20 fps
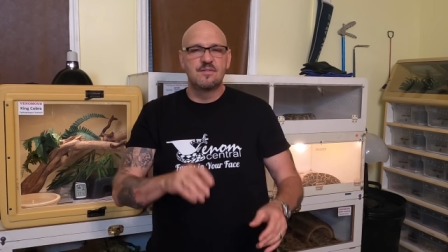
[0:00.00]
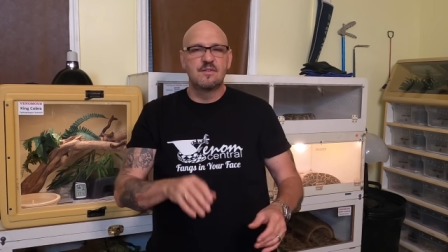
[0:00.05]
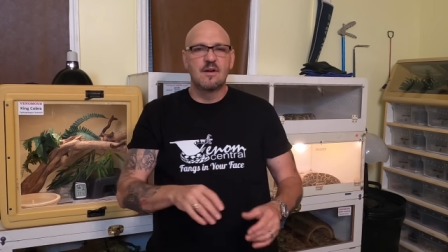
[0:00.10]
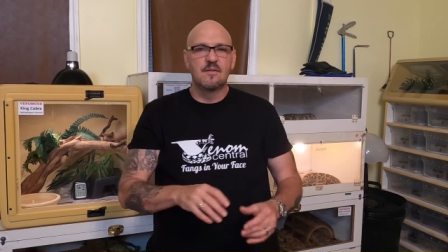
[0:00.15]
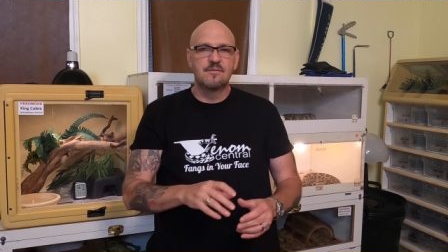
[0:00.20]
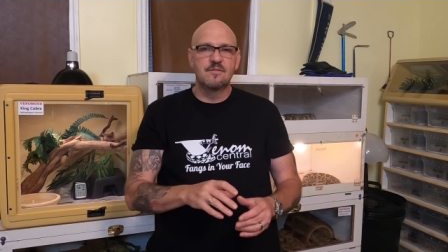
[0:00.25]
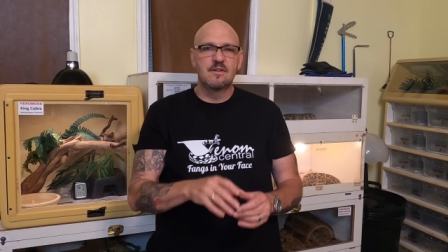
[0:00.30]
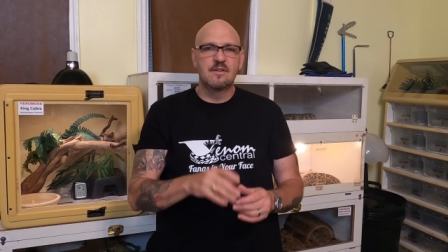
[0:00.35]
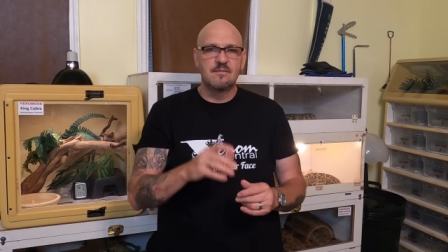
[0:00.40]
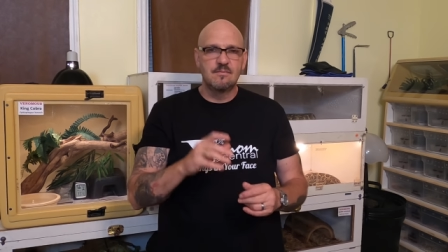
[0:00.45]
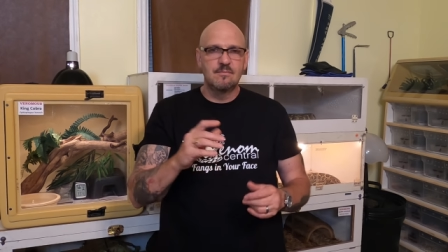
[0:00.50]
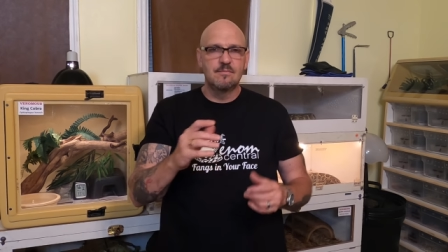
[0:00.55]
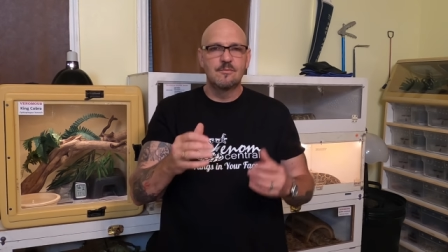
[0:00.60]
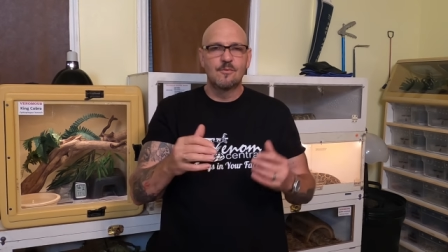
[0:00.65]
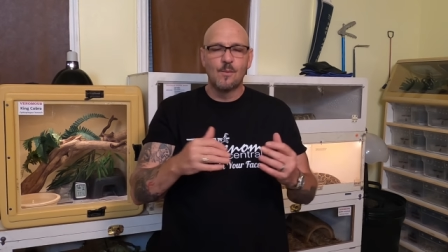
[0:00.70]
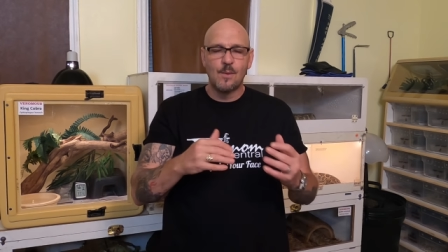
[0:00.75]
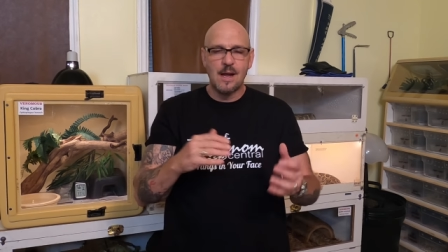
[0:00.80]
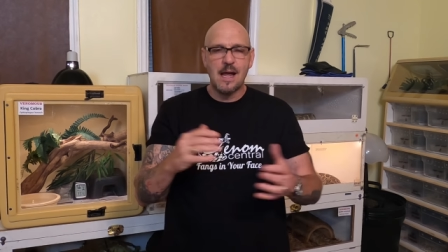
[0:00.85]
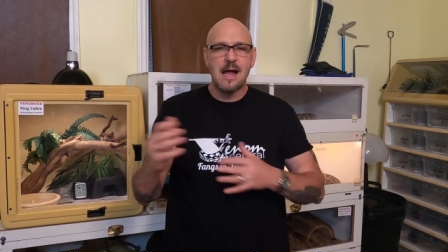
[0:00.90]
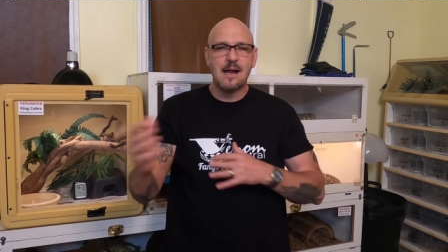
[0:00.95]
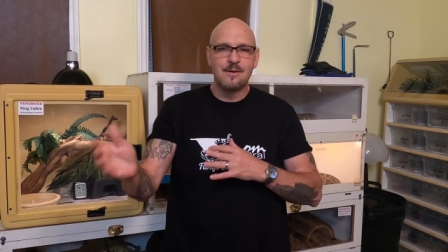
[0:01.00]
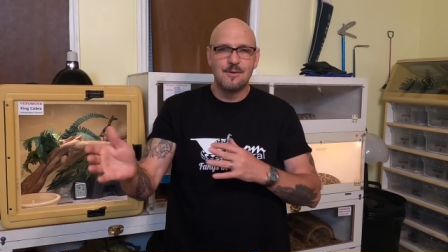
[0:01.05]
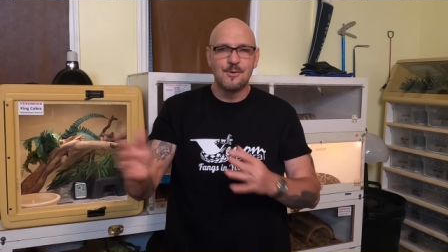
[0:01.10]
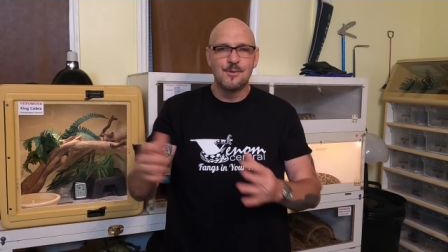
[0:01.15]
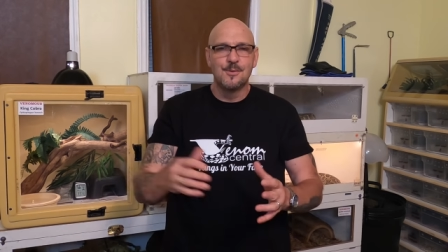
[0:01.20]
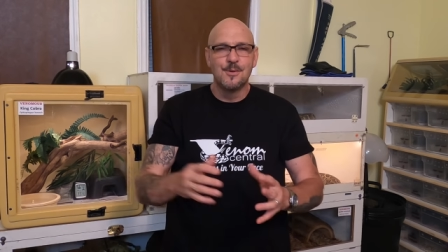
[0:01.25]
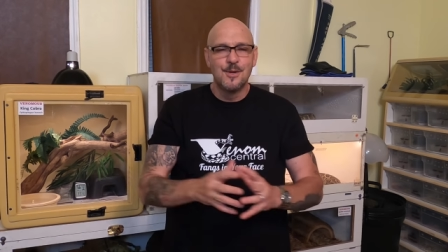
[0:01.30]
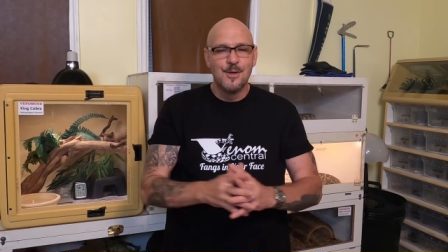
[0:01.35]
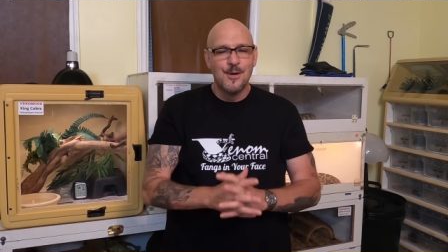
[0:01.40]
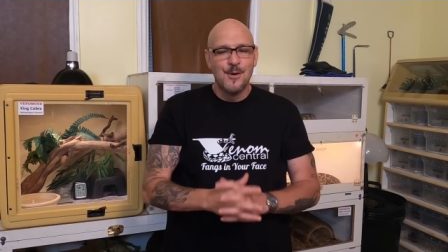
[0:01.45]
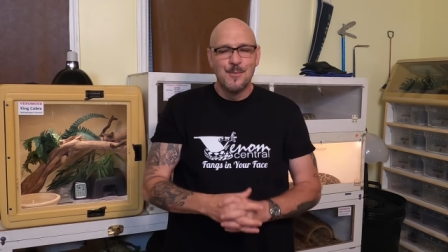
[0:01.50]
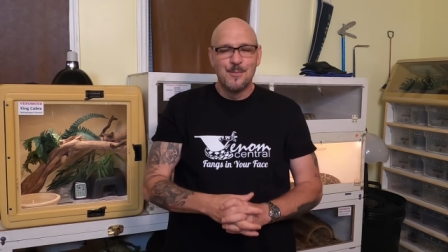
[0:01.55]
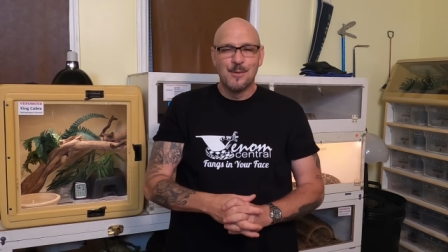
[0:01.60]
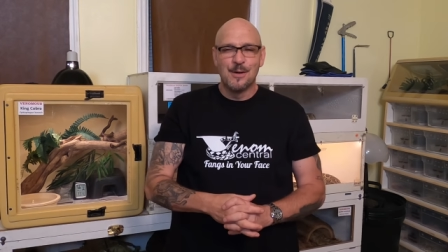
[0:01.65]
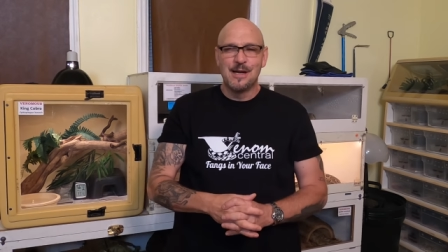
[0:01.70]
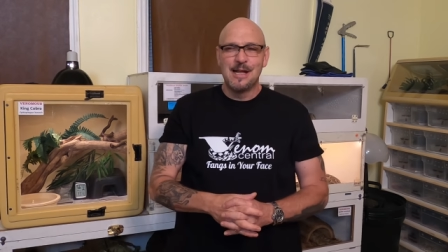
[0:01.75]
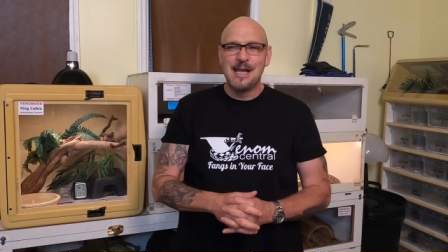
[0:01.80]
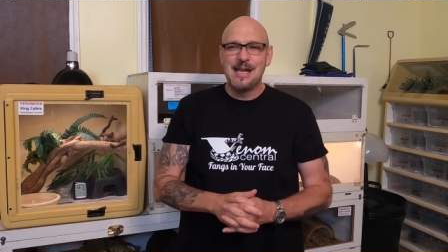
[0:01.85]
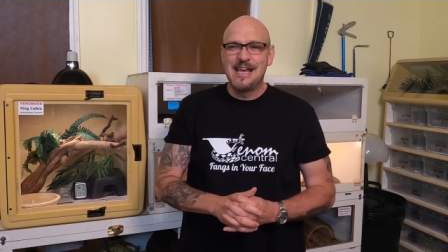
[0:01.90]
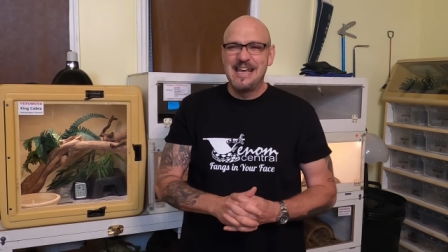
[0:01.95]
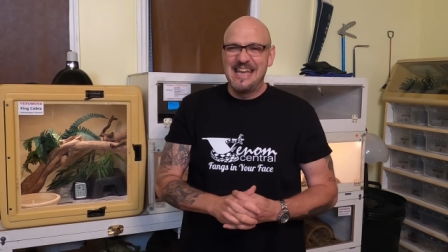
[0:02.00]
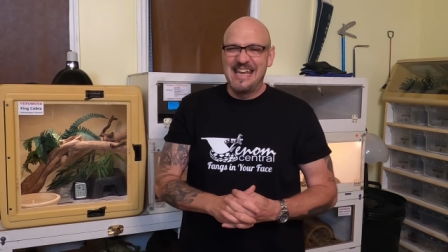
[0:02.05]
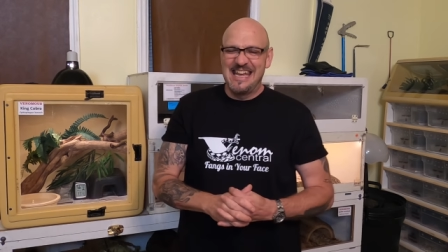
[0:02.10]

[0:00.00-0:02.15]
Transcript: stuff the way I do. But he